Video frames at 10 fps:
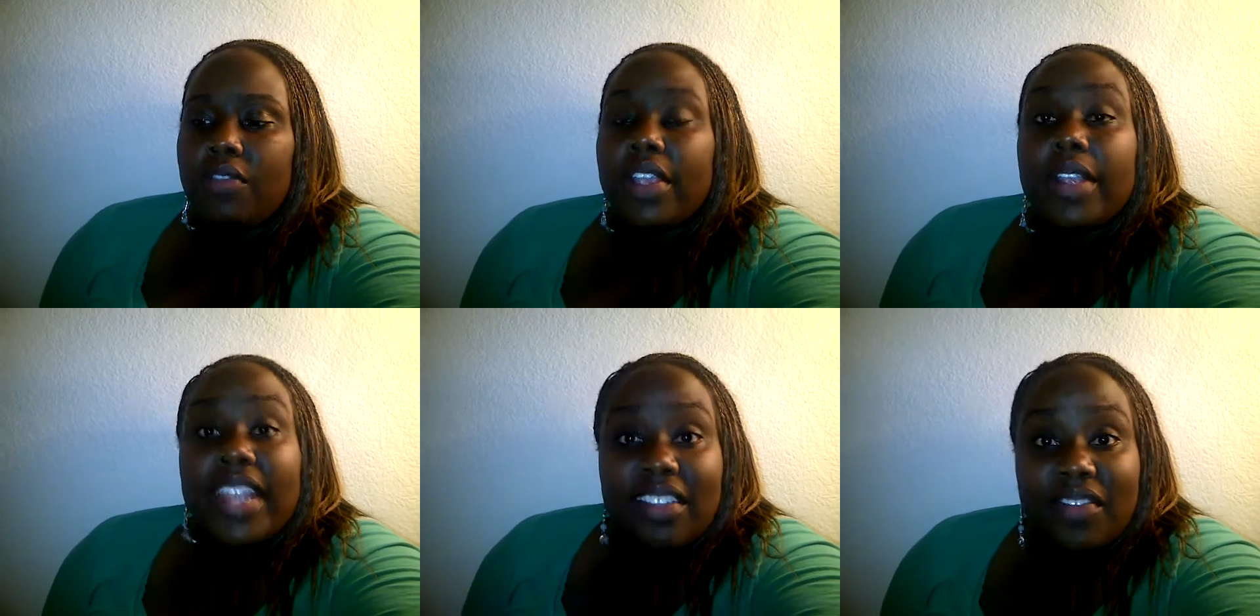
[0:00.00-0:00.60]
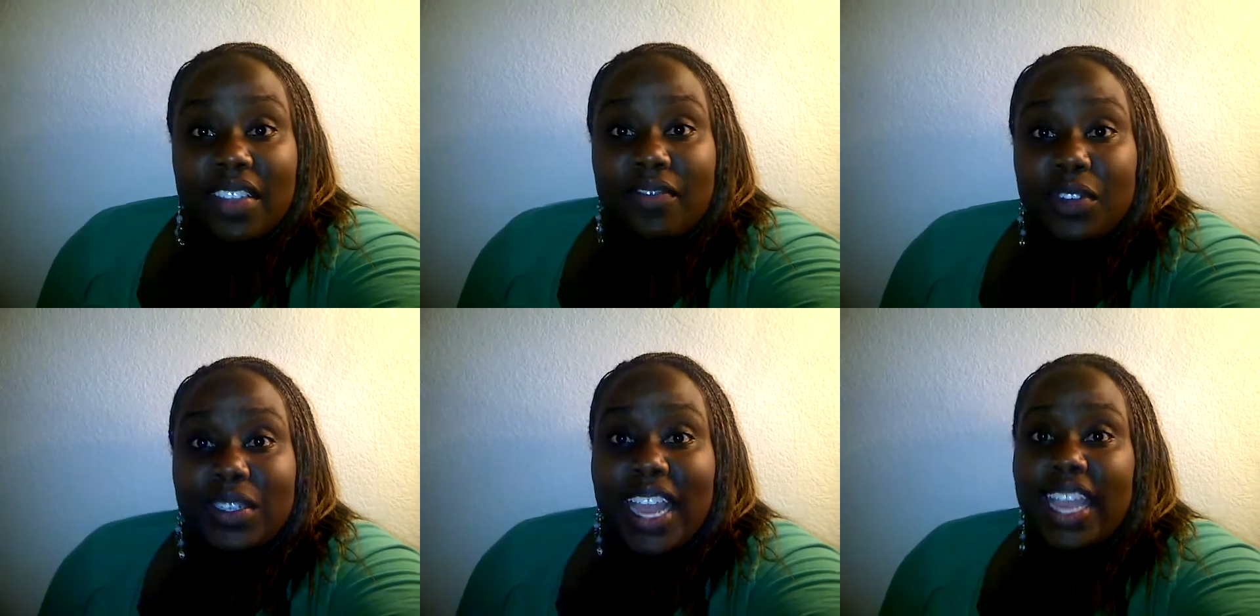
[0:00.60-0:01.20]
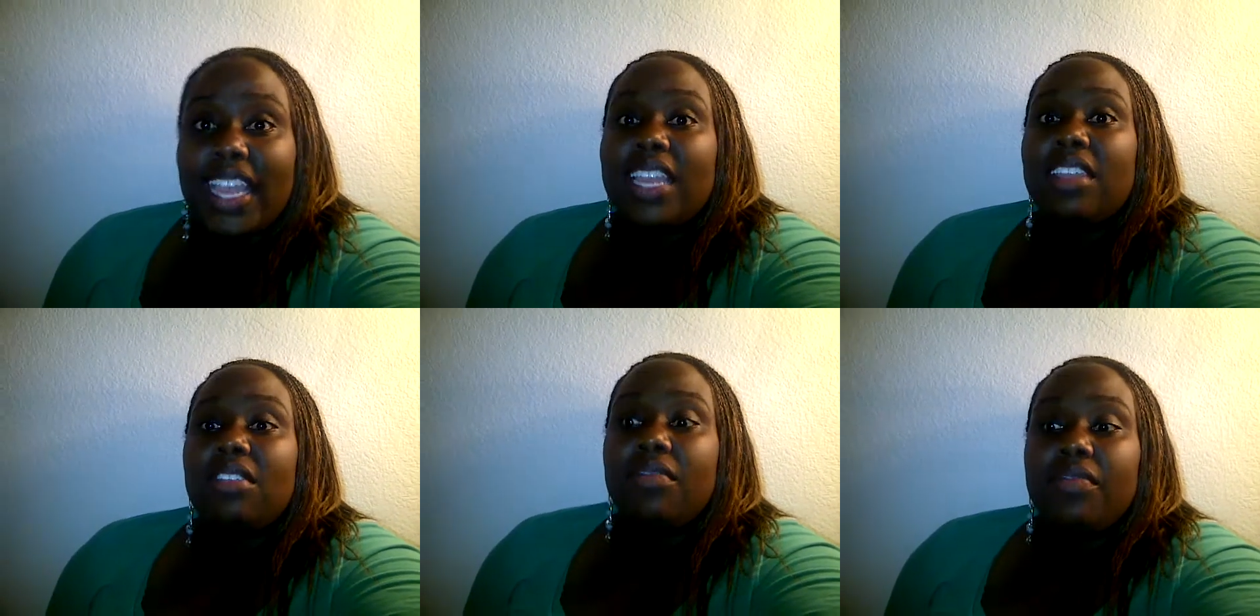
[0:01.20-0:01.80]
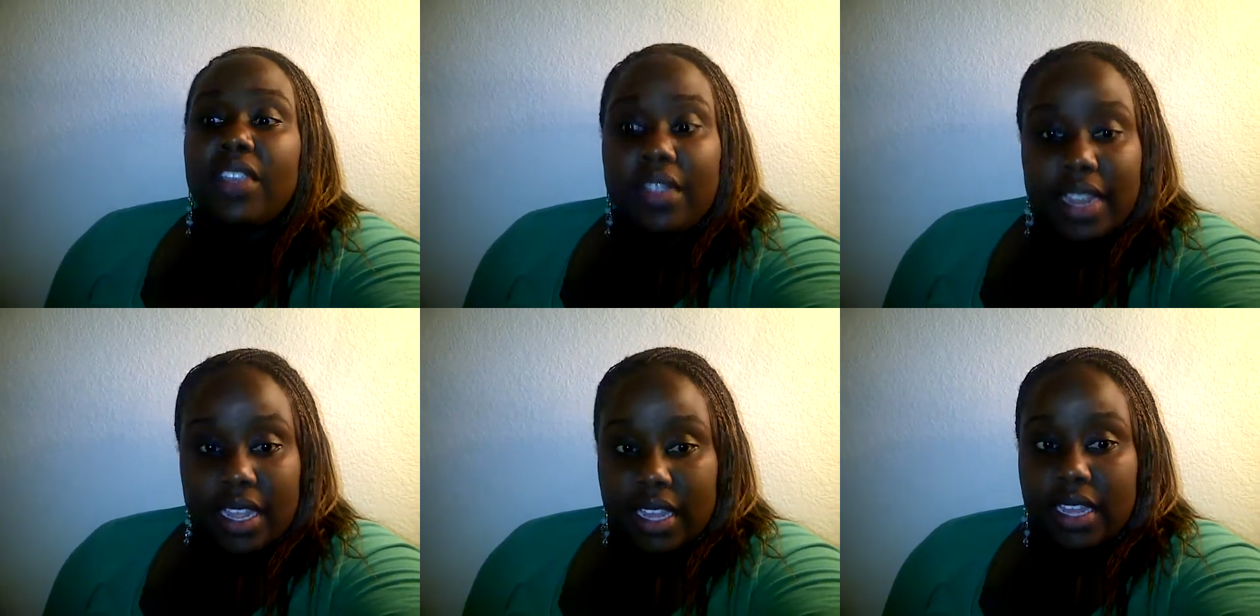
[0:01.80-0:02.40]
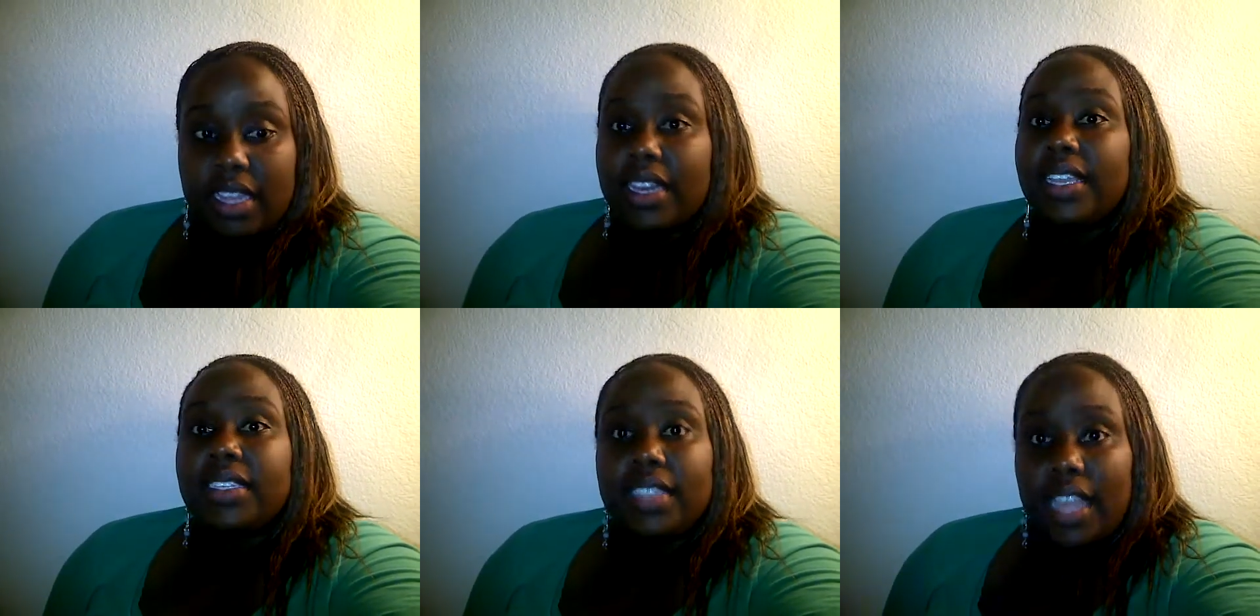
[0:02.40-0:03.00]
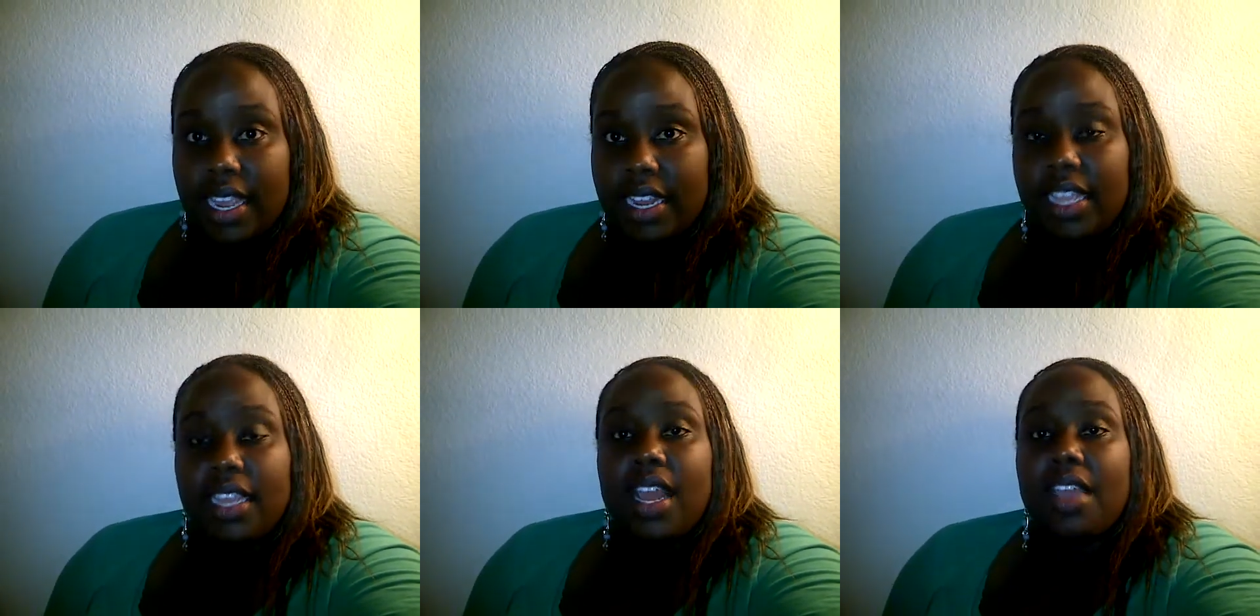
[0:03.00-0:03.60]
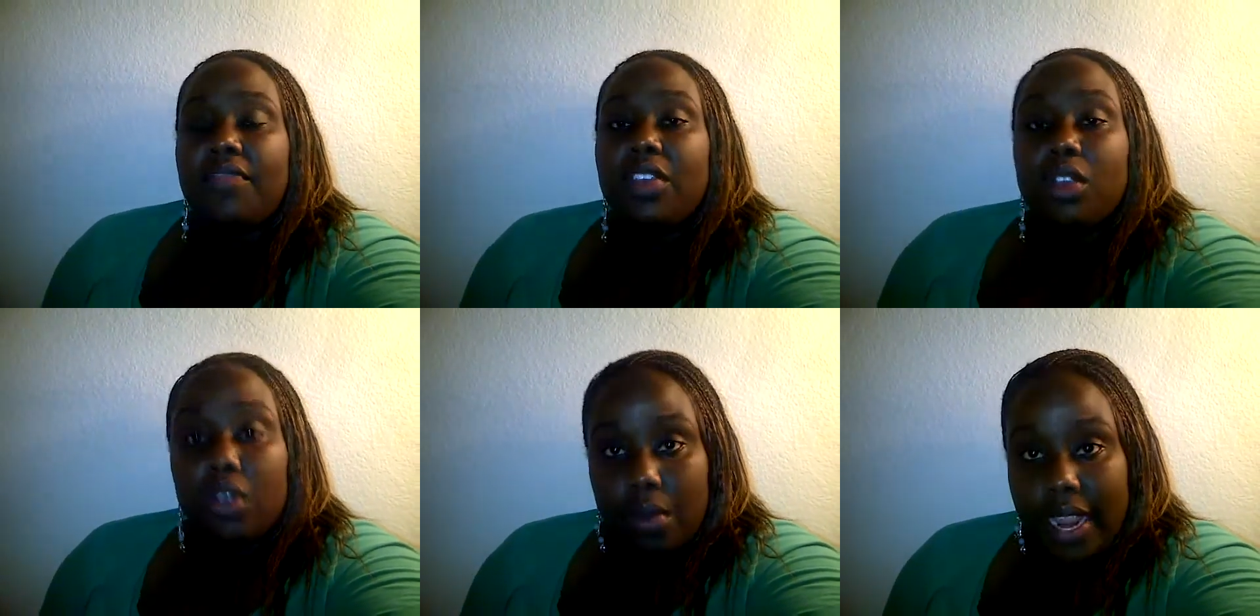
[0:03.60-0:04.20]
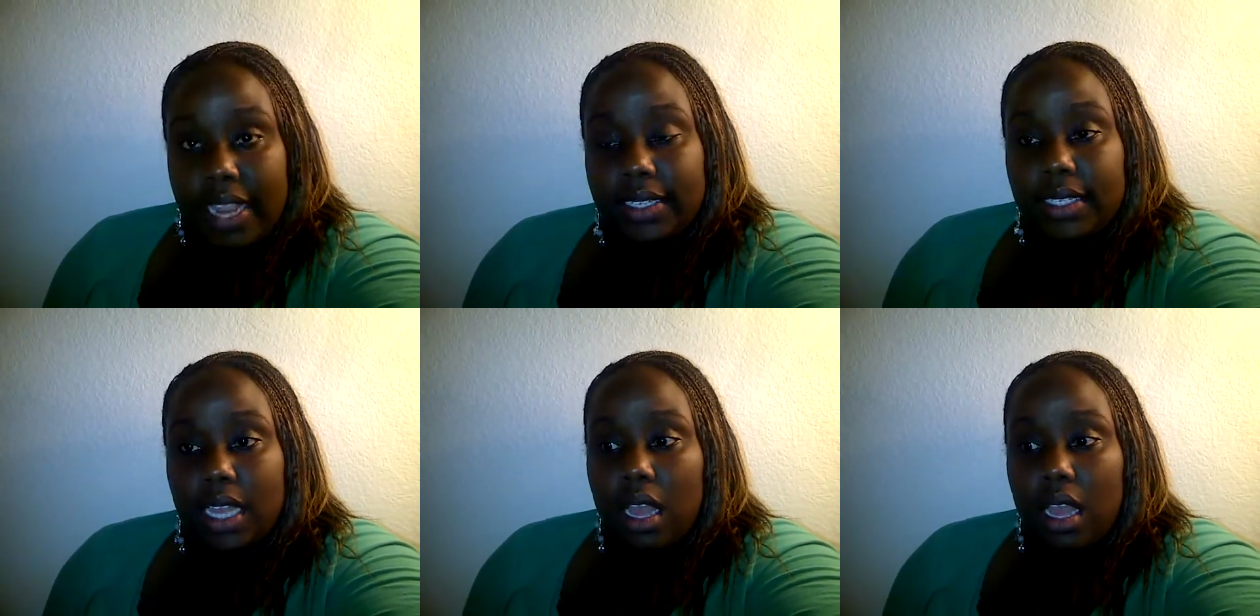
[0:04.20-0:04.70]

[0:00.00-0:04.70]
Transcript: very eventful day, very good, exciting. I feel great.